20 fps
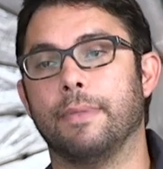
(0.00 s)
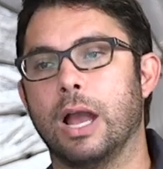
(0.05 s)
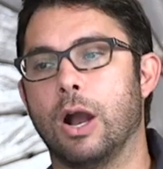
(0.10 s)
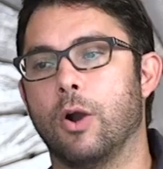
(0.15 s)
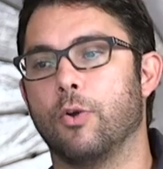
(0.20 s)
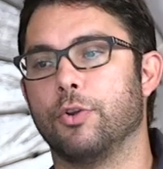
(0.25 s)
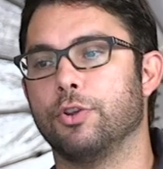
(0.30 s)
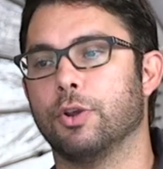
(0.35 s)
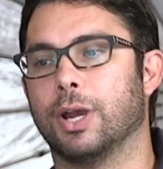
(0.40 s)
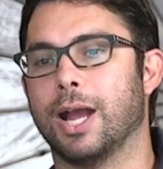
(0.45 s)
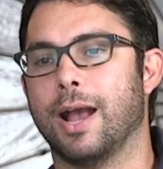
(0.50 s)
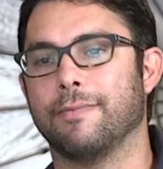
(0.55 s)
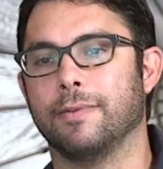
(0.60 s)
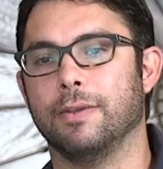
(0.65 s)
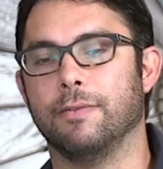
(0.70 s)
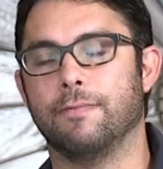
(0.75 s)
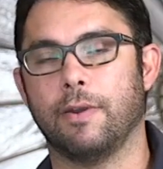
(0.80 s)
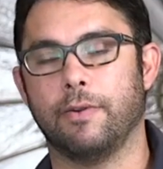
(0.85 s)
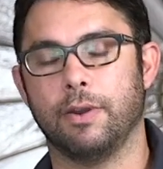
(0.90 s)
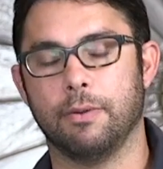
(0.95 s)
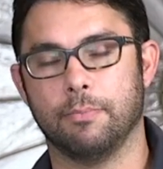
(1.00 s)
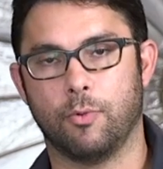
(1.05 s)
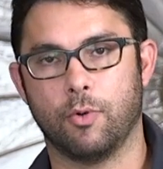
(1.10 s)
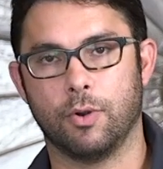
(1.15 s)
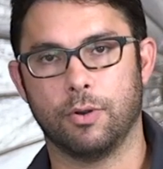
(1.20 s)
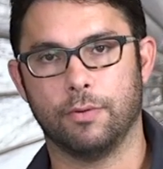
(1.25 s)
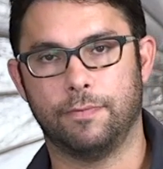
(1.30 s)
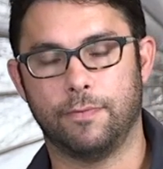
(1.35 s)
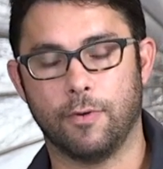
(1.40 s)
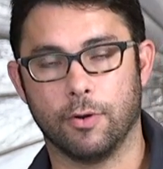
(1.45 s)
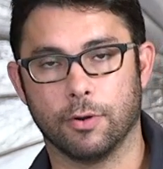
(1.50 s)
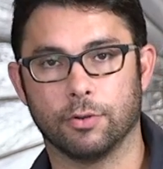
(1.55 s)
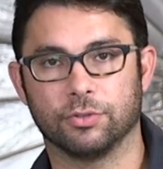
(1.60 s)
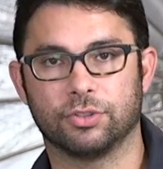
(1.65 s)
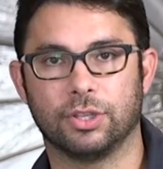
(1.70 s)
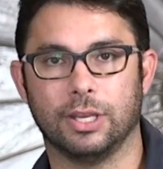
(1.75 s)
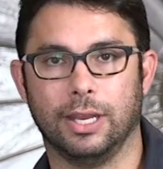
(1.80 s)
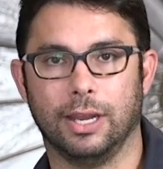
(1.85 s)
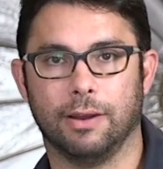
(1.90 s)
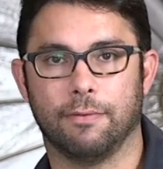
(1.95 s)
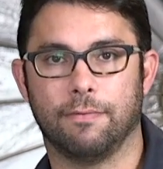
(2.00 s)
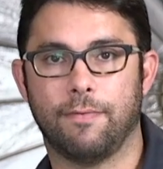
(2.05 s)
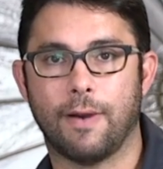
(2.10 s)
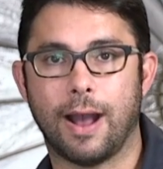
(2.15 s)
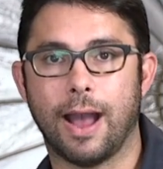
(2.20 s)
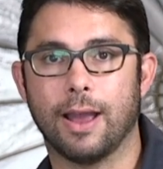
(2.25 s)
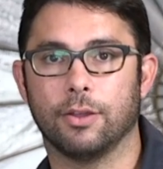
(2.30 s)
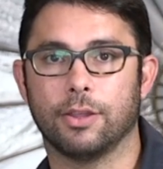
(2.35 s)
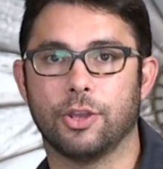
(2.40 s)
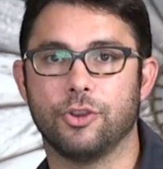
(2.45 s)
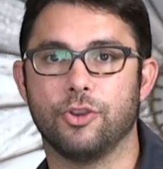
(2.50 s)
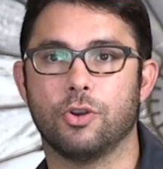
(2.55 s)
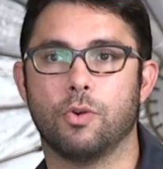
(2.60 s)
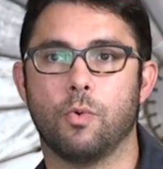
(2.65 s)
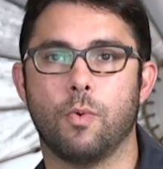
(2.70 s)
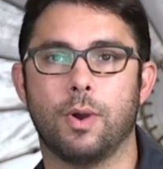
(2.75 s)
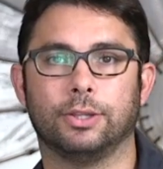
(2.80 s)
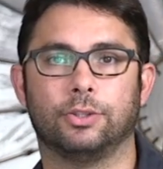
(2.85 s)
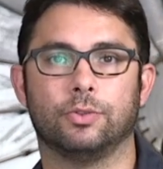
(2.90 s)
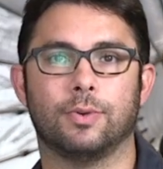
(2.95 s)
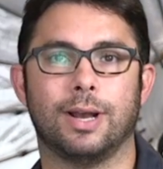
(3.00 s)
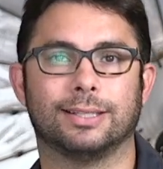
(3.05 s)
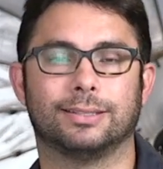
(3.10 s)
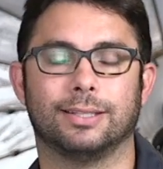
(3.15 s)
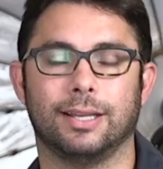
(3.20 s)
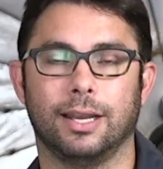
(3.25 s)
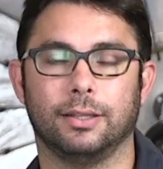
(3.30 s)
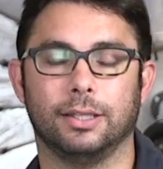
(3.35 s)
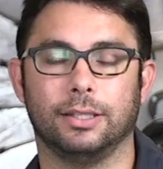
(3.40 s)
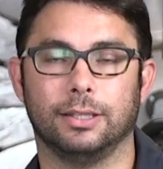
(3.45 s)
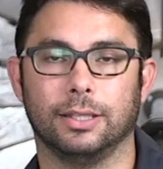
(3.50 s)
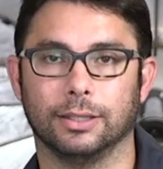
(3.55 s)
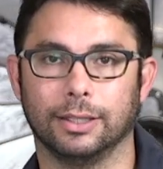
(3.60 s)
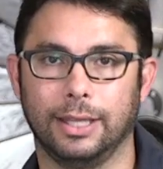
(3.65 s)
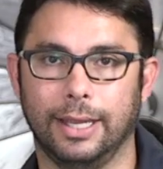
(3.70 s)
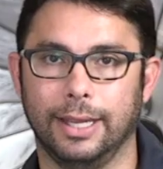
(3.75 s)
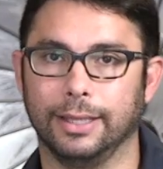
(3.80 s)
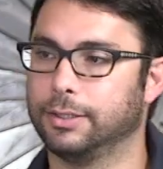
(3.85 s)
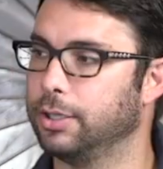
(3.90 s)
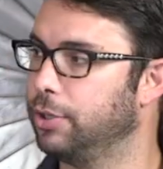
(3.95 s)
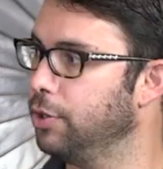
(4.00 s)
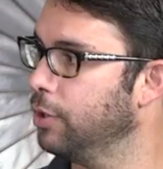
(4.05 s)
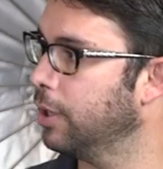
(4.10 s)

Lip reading: or you have very important photos in a file that you don't want to accidentally delete,